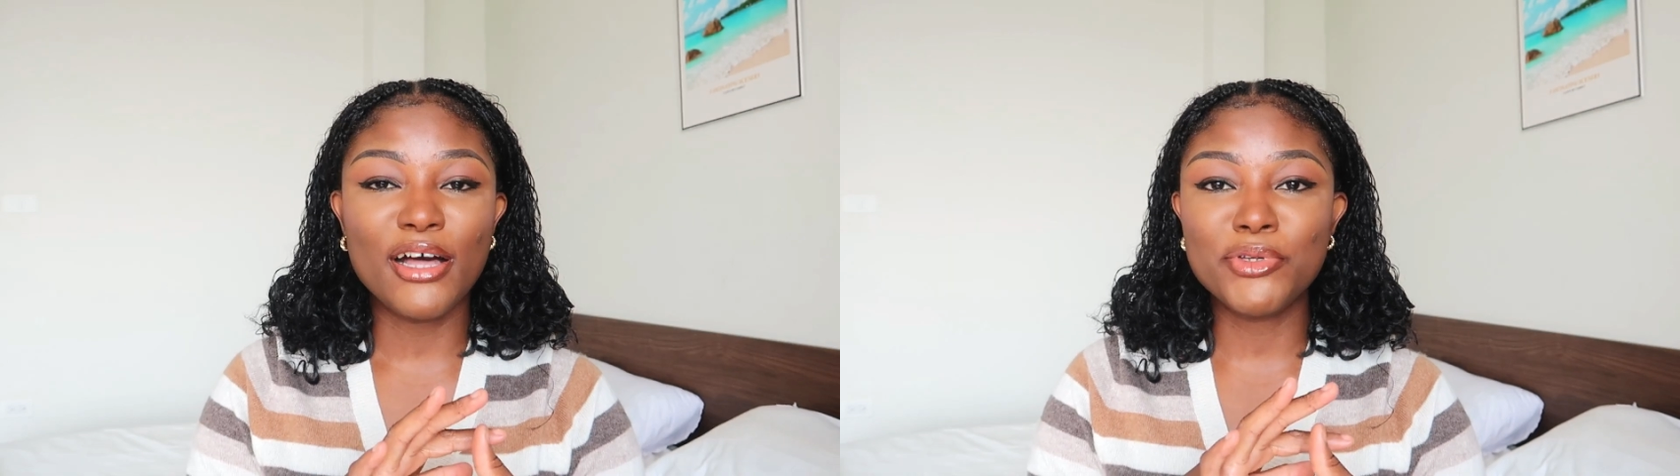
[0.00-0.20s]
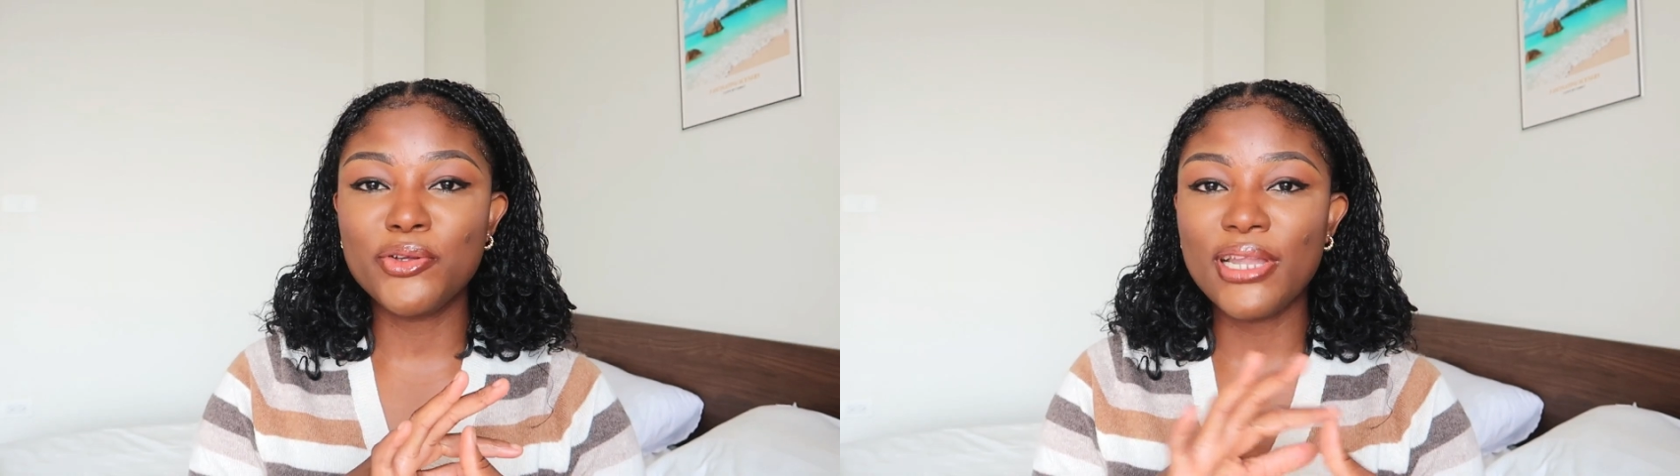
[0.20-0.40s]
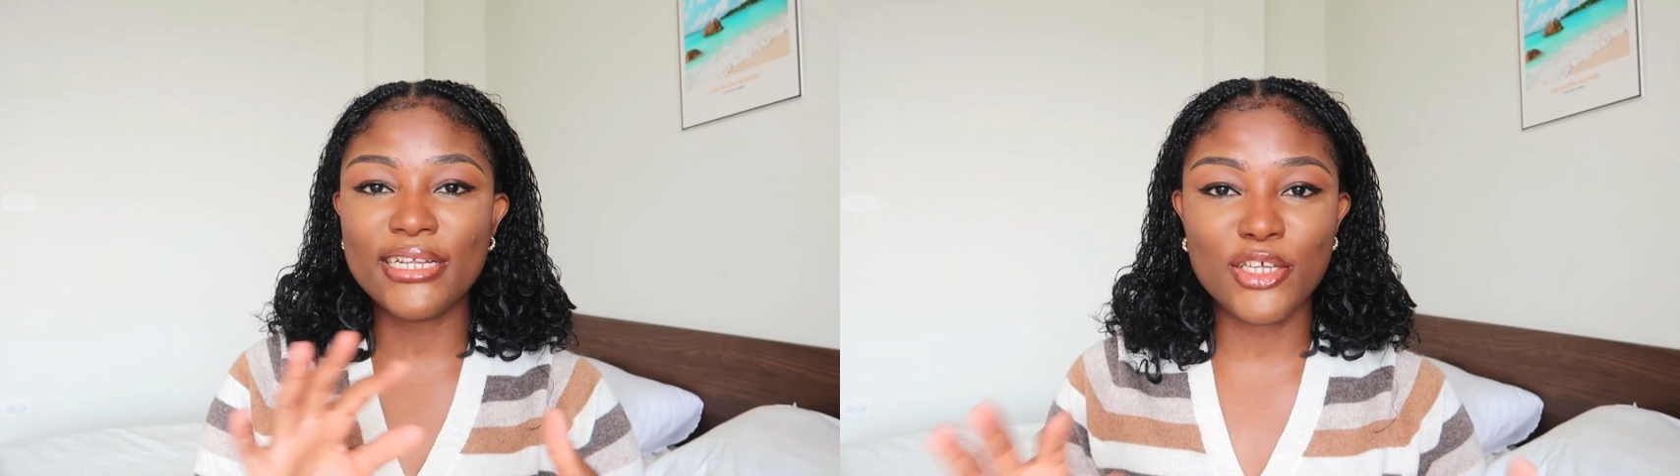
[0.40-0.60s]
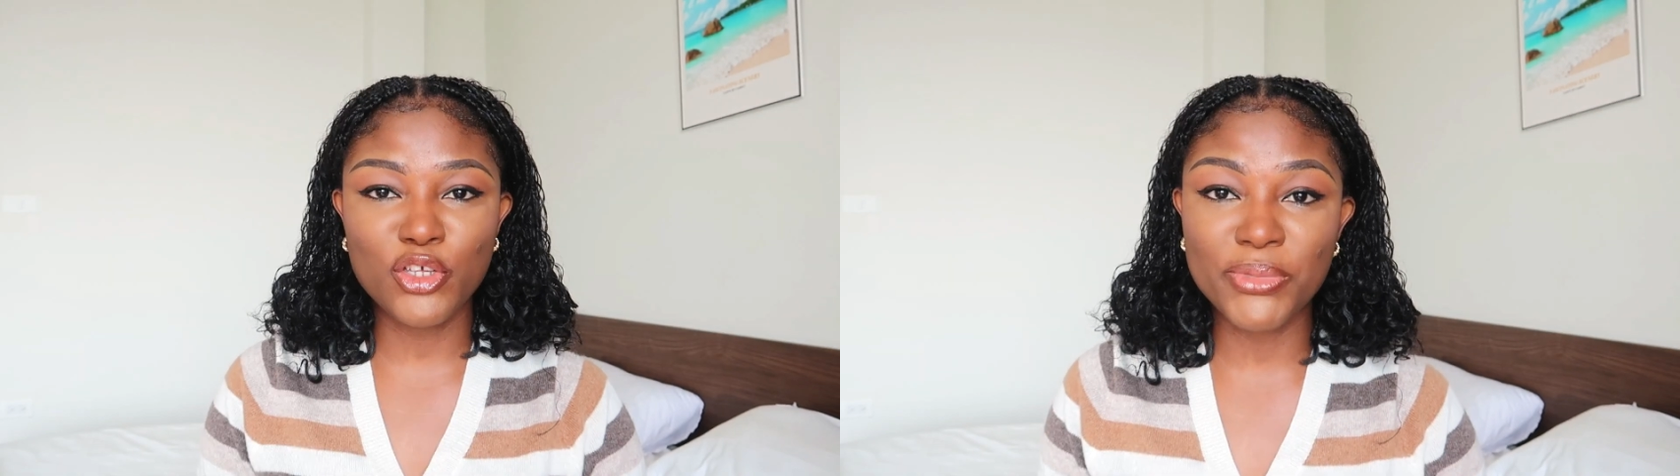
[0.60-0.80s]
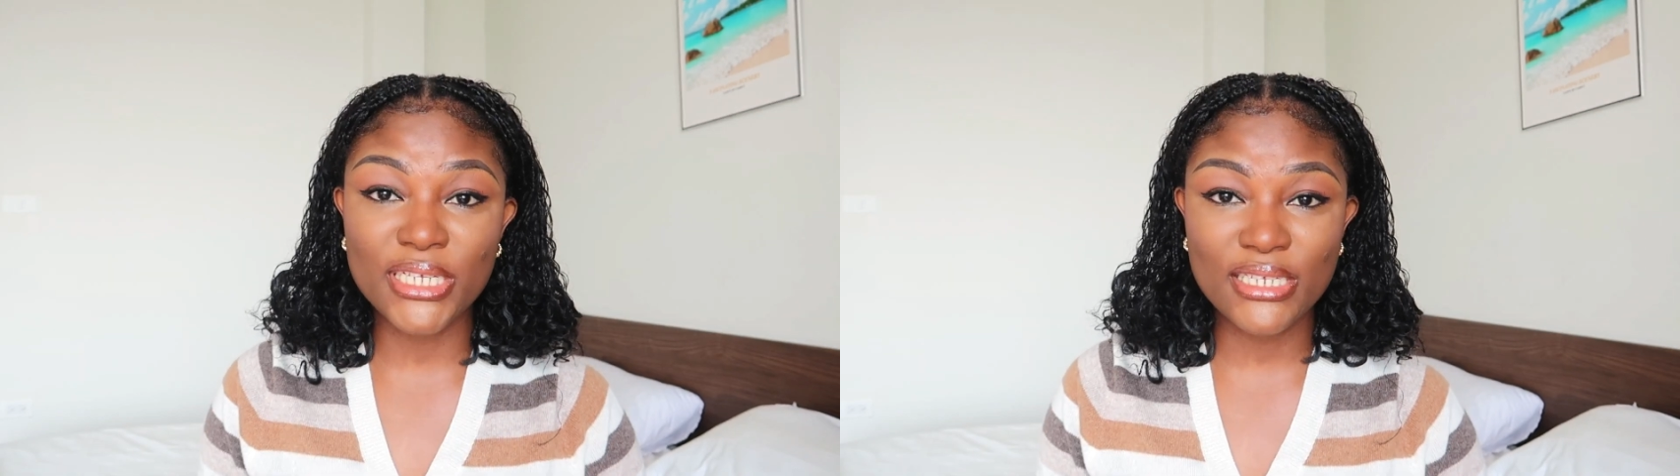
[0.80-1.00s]
you don't like the
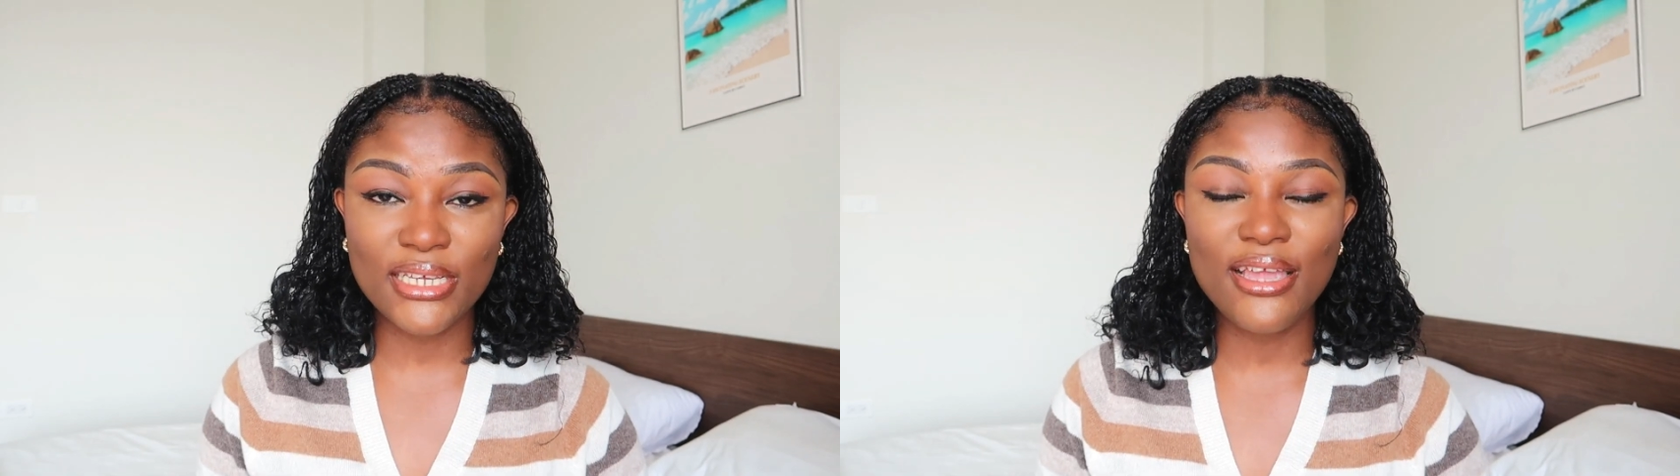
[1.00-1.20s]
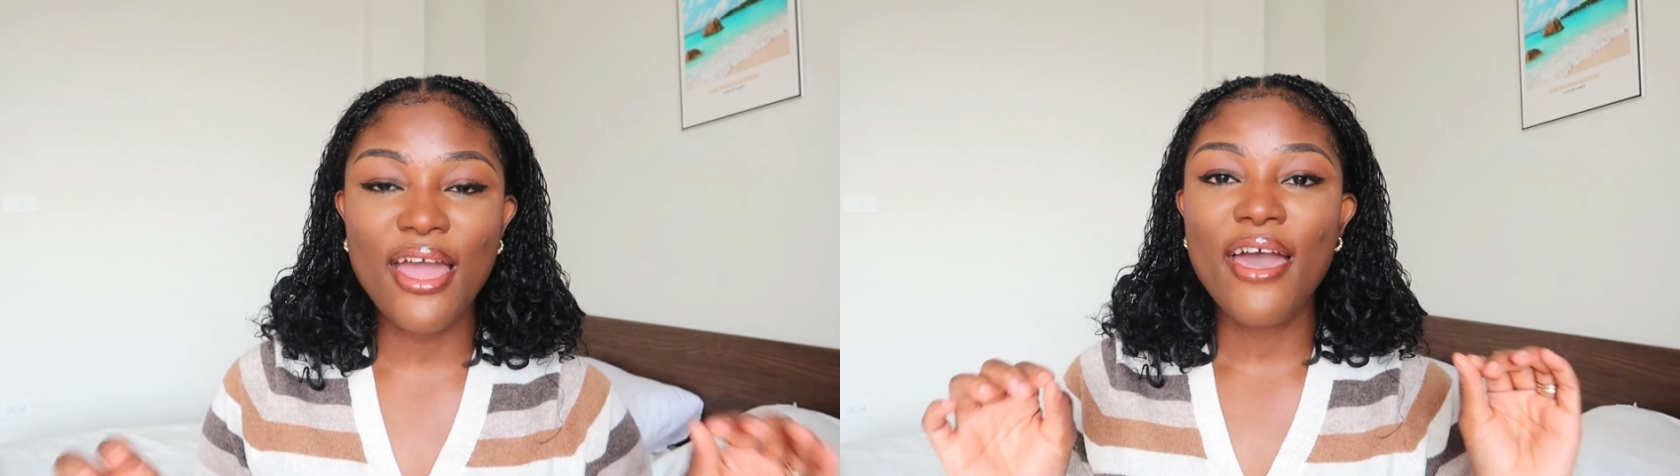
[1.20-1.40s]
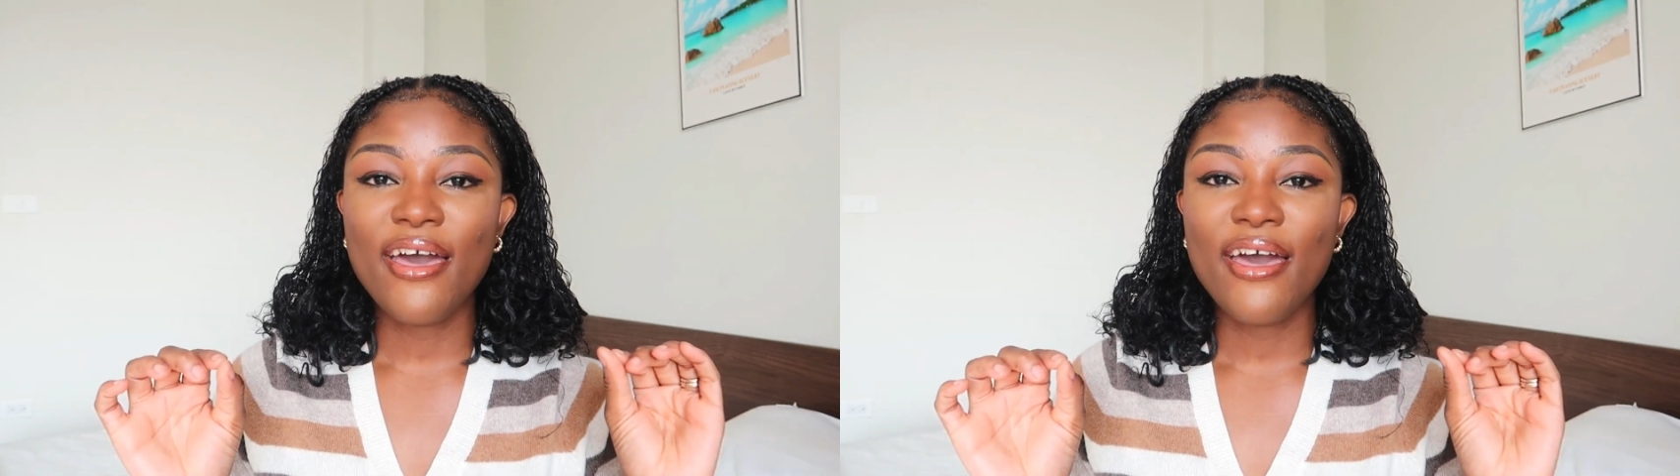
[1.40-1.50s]
humidity,